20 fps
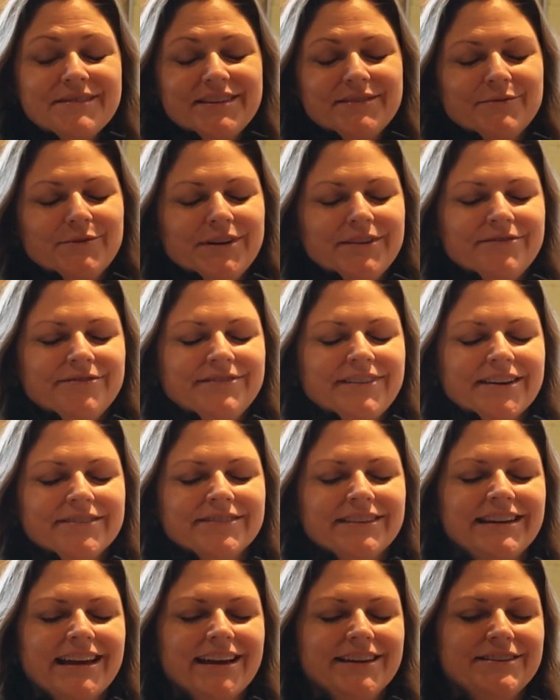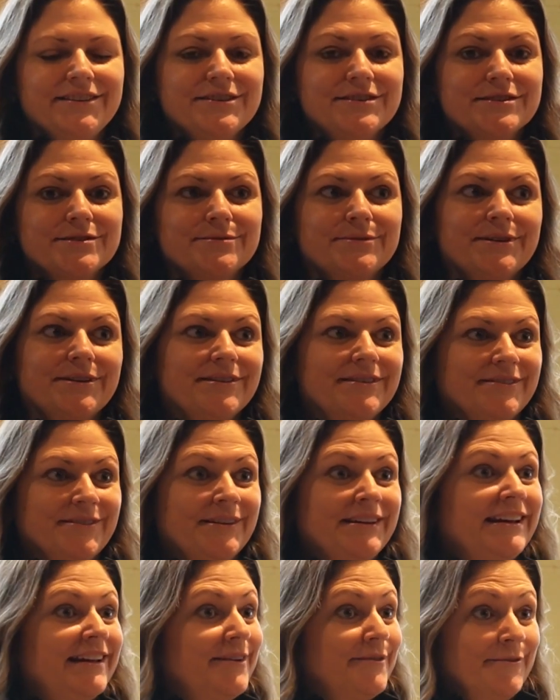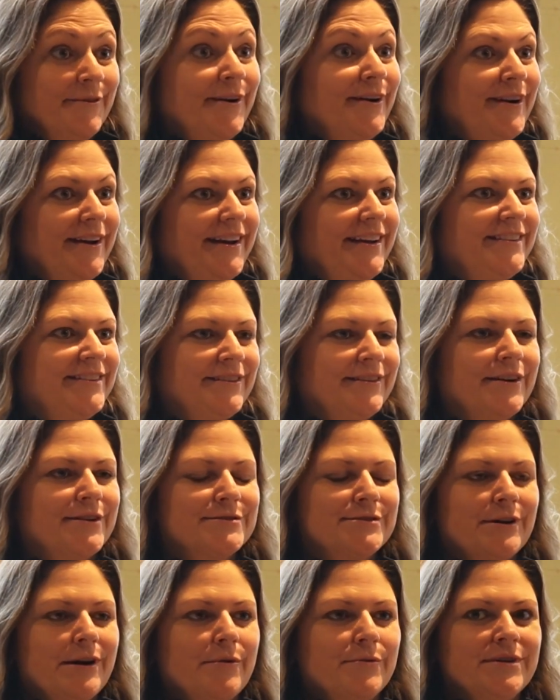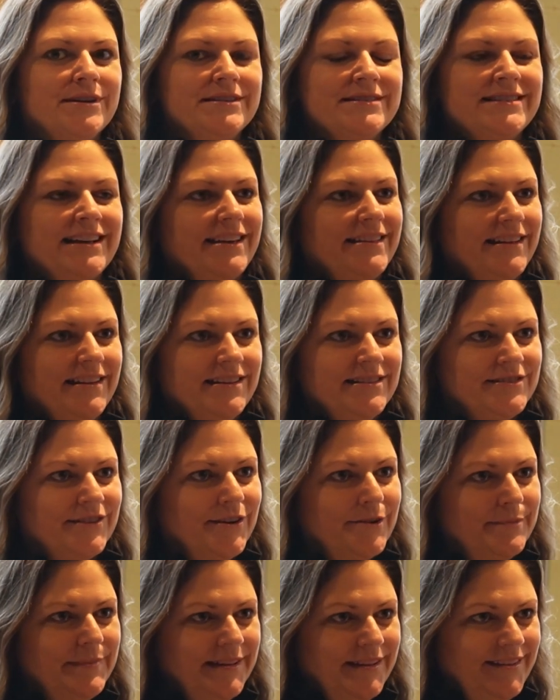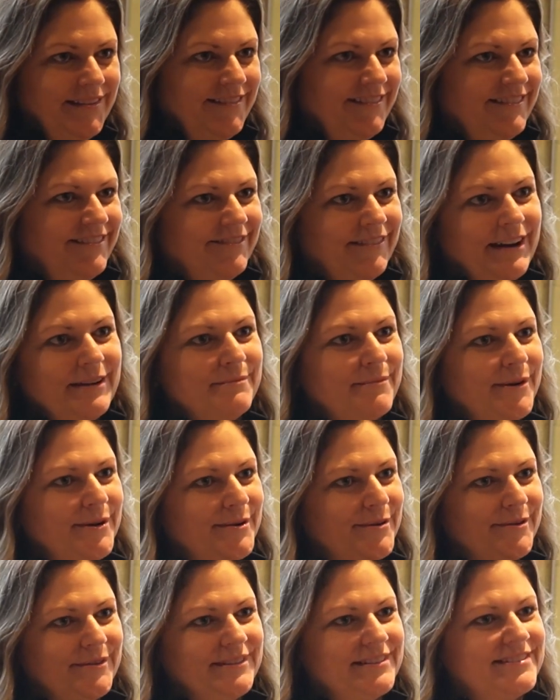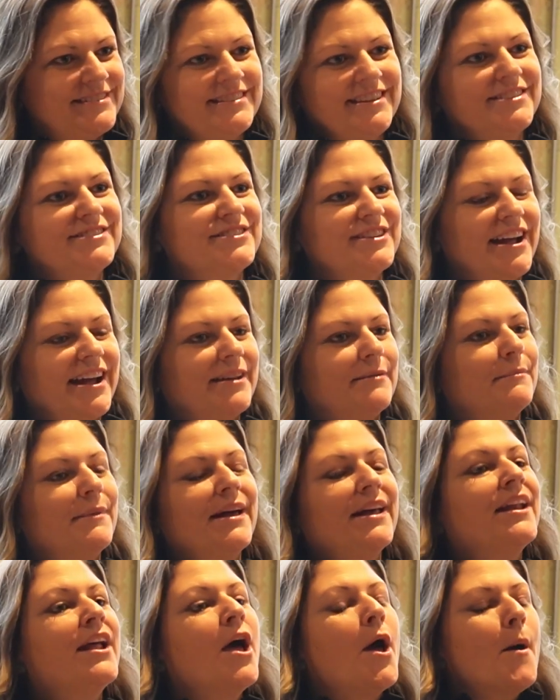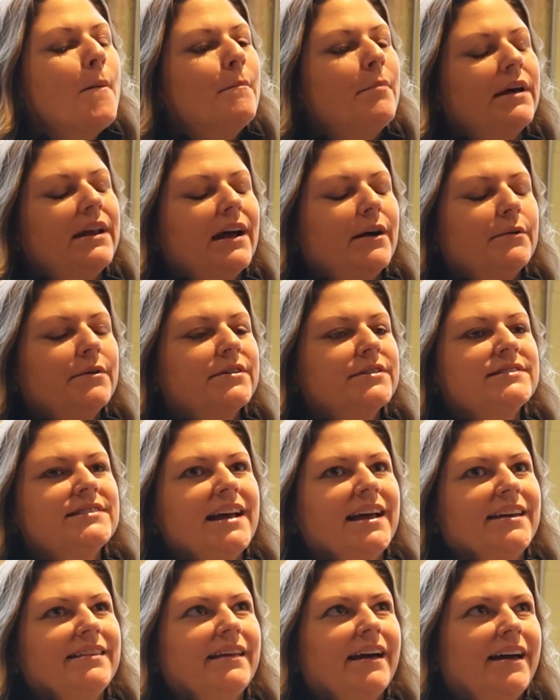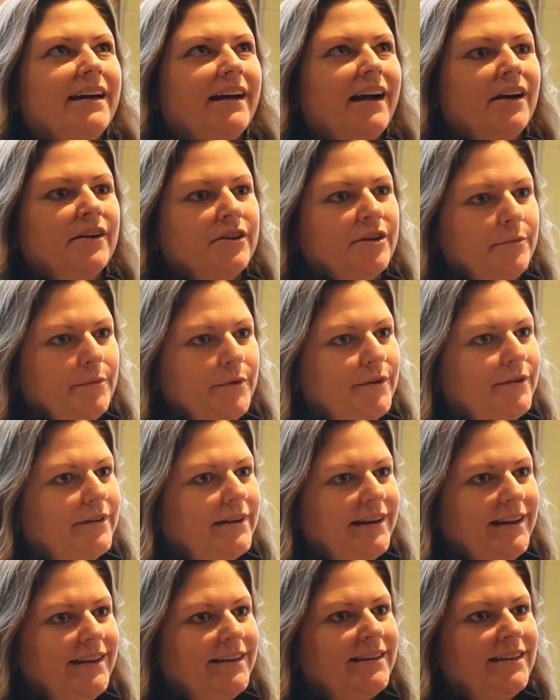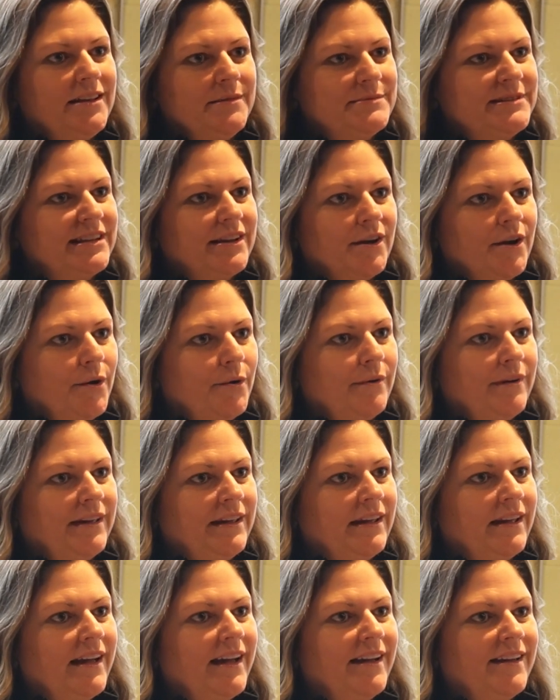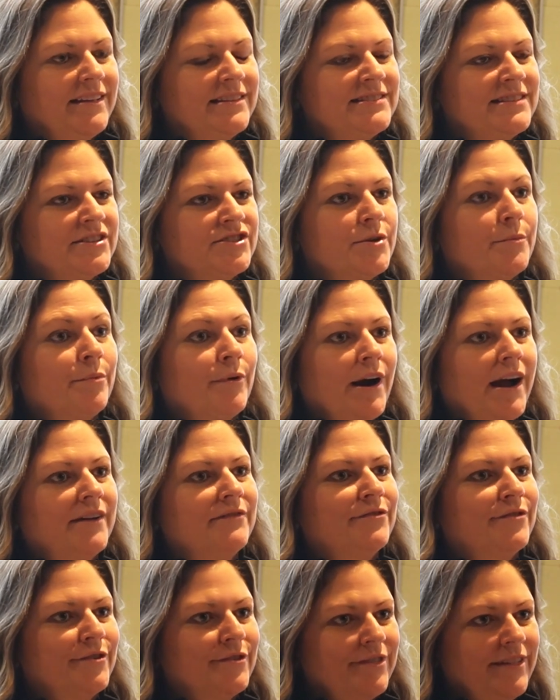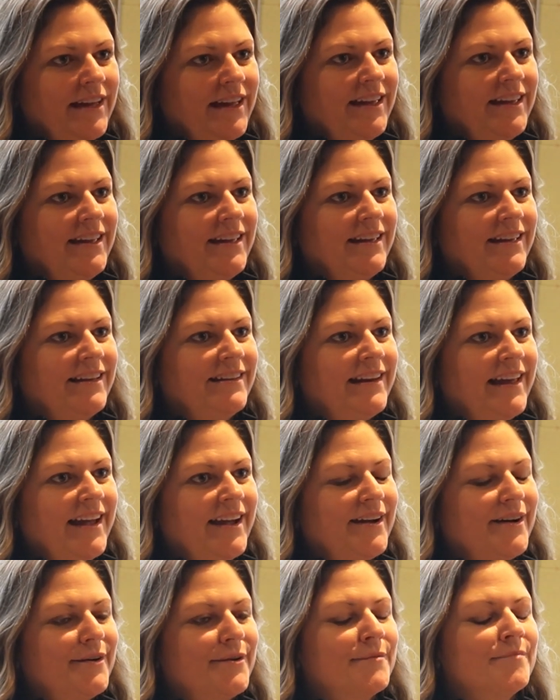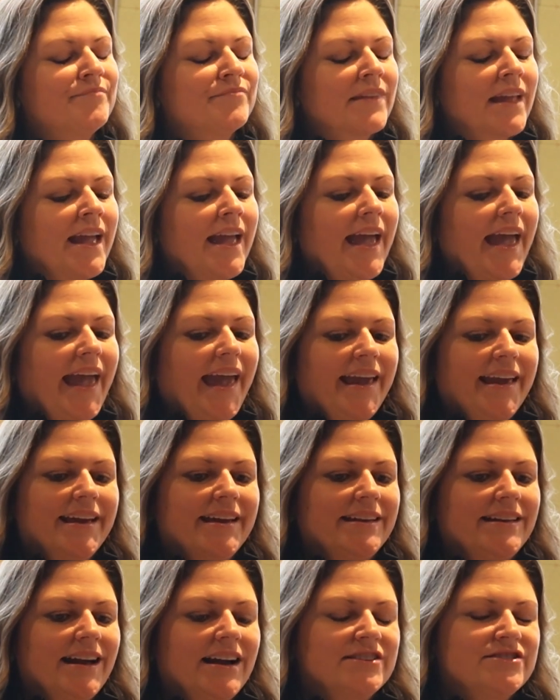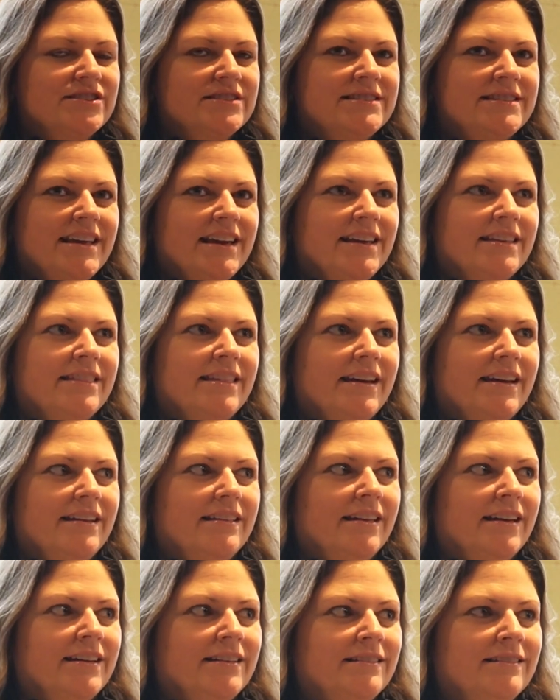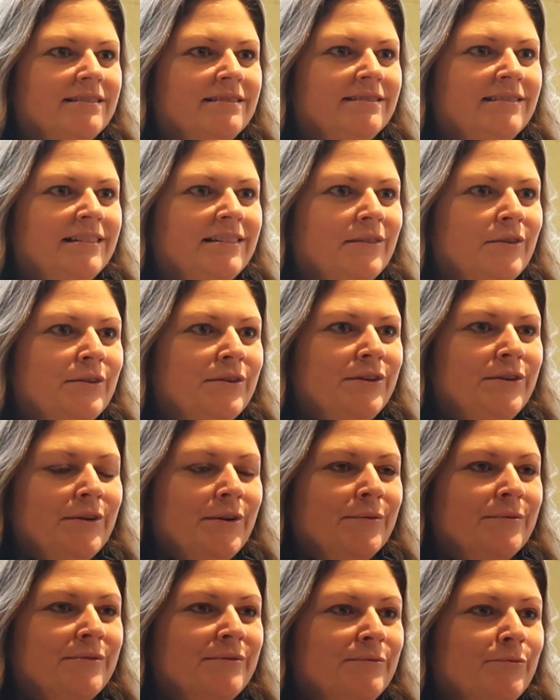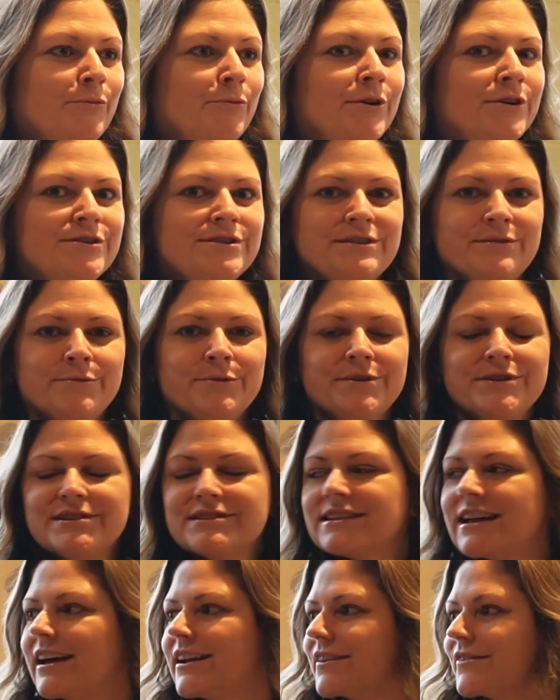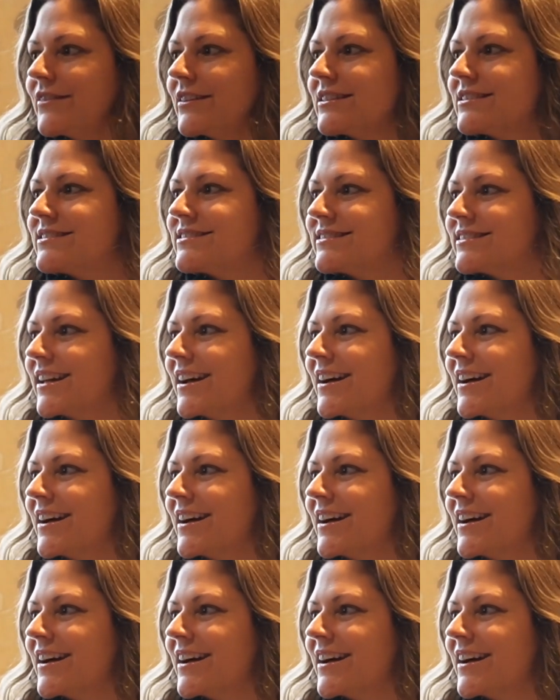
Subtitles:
I mean, we definitely had years where we get worried, so I wouldn't say that it's all been rainbow and sunshine, but I will say that our community keeps it going. It's such a prideful thing now, and I just think that we're just kind of its